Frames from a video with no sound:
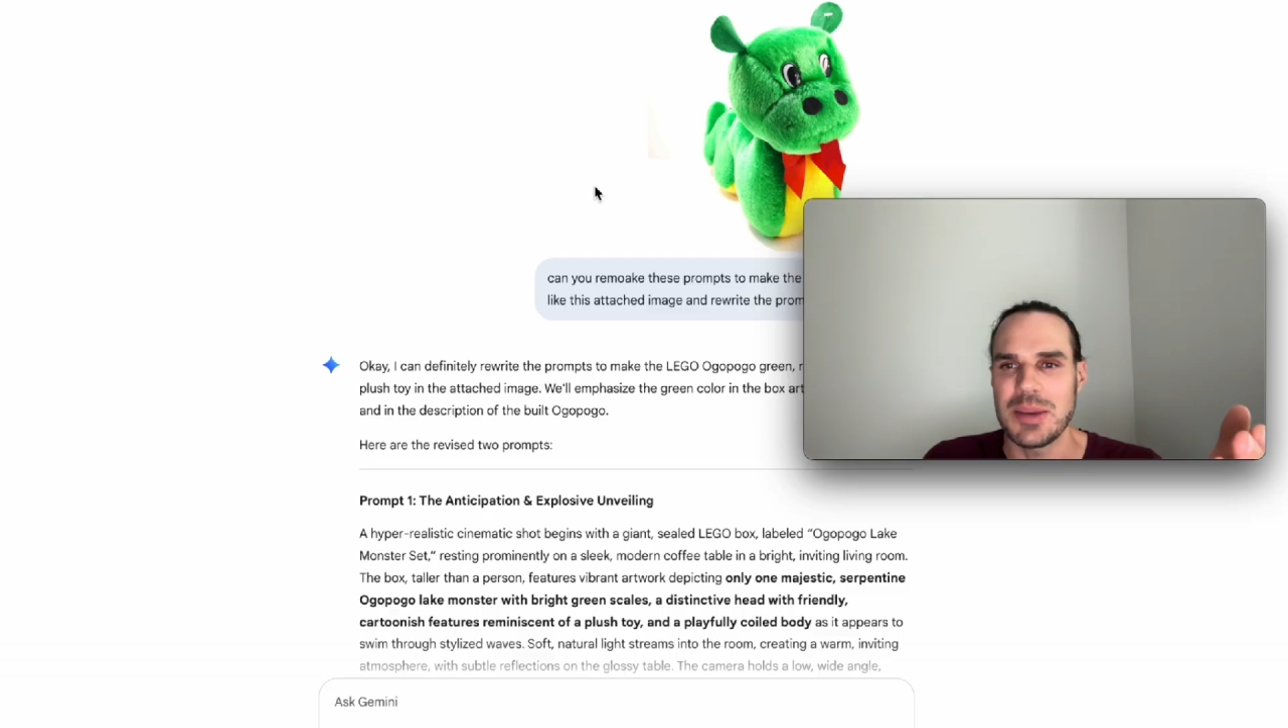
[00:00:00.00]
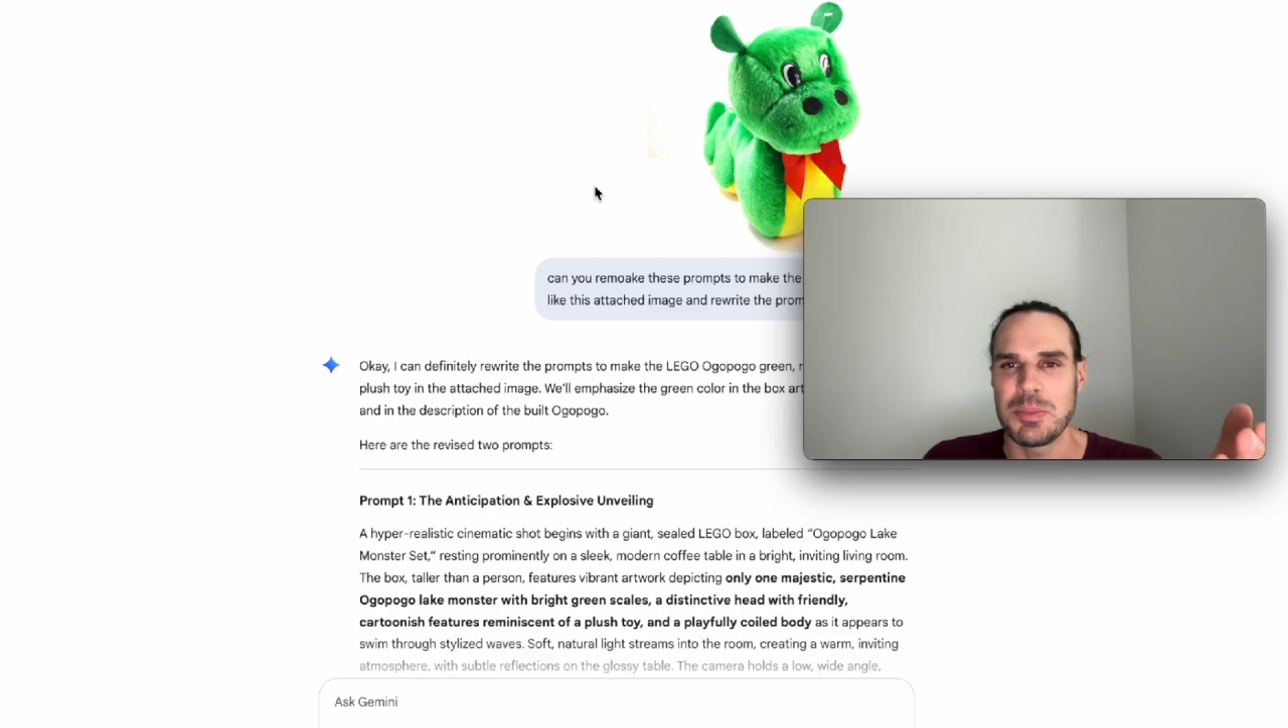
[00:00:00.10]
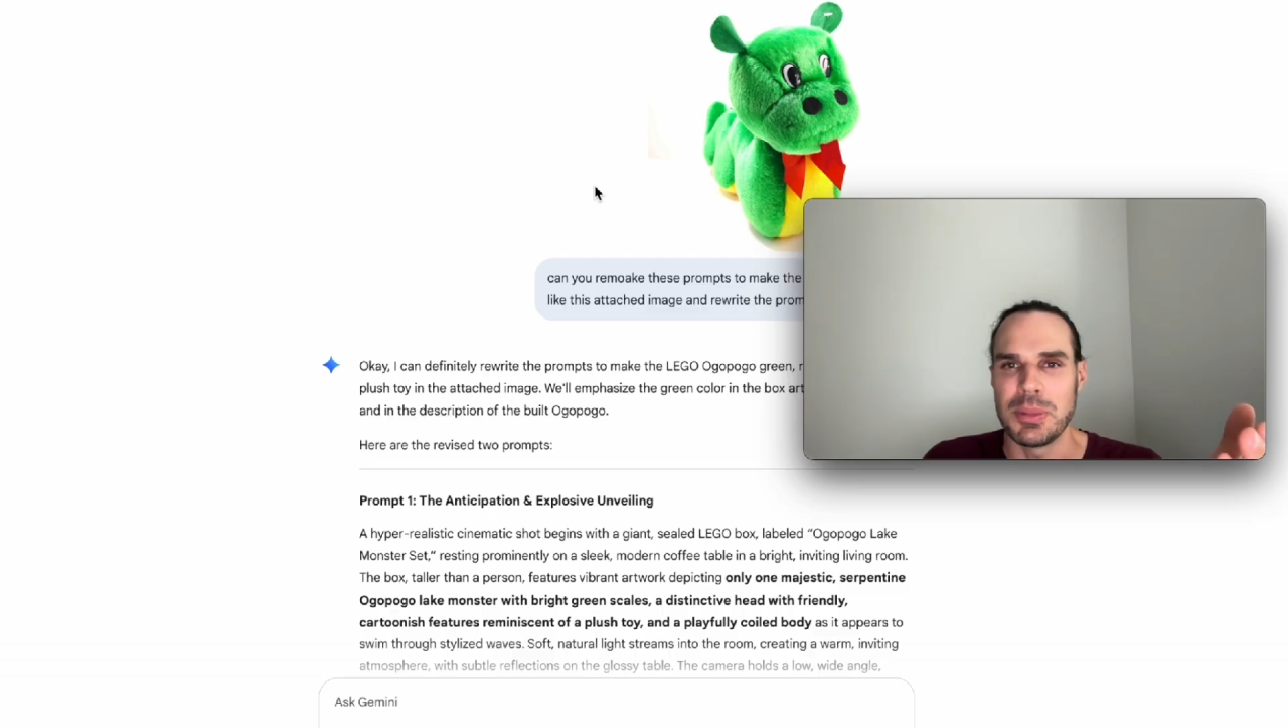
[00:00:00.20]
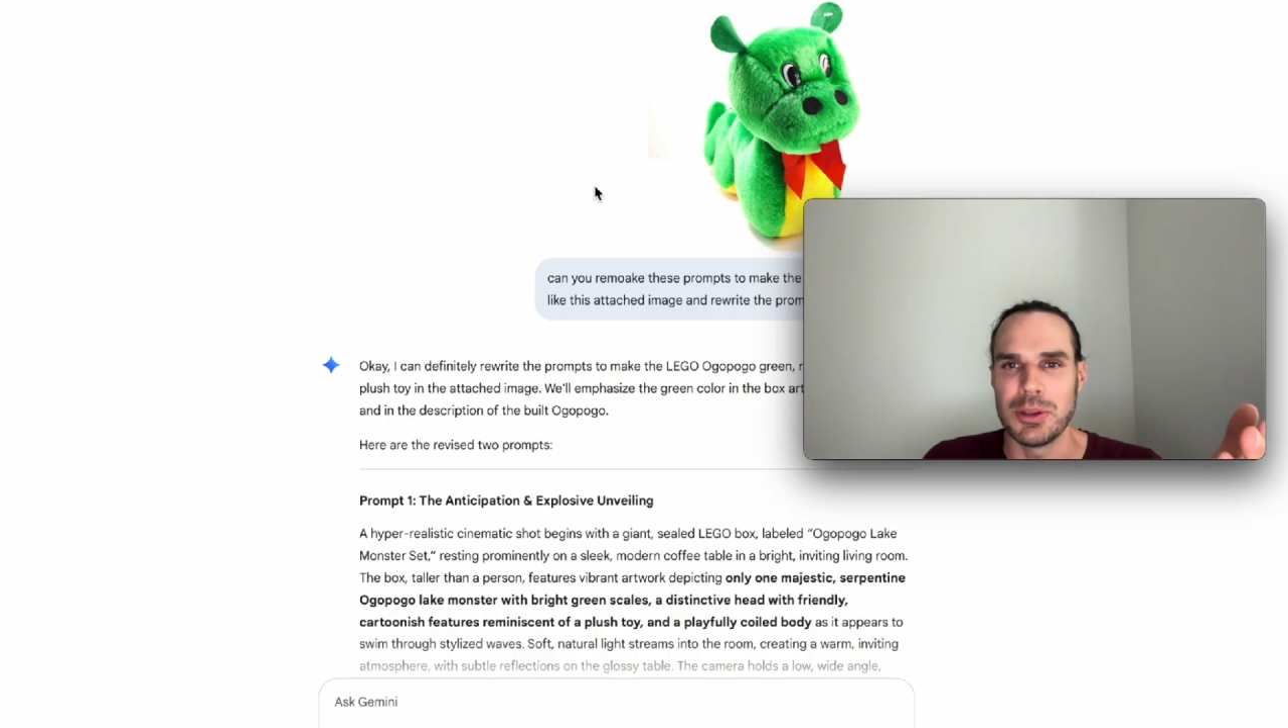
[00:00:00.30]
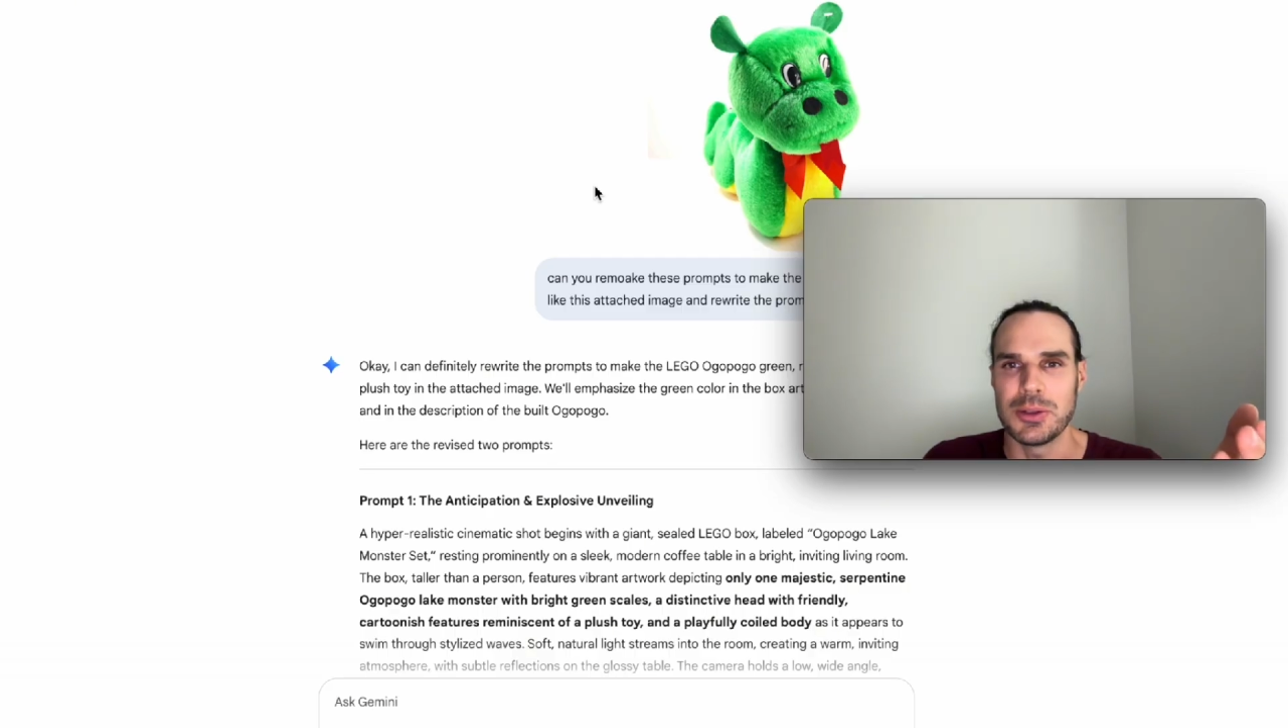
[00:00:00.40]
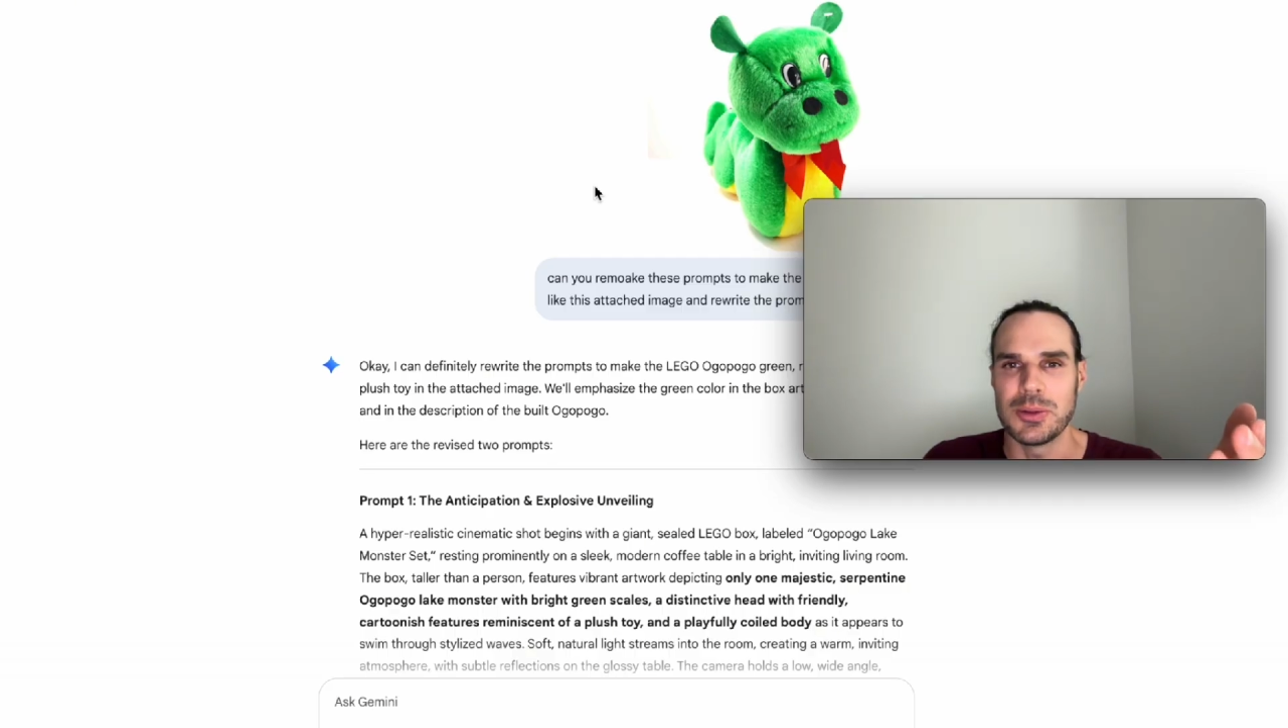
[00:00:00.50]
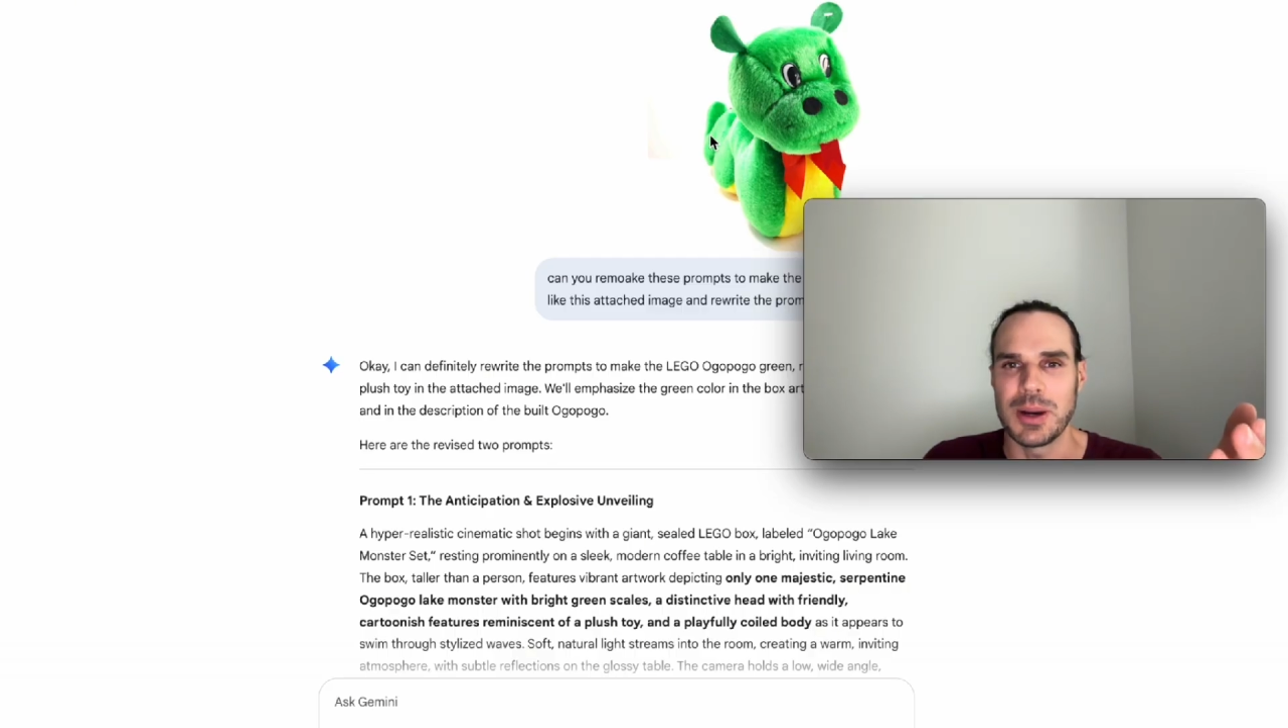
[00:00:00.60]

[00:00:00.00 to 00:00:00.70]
it blue.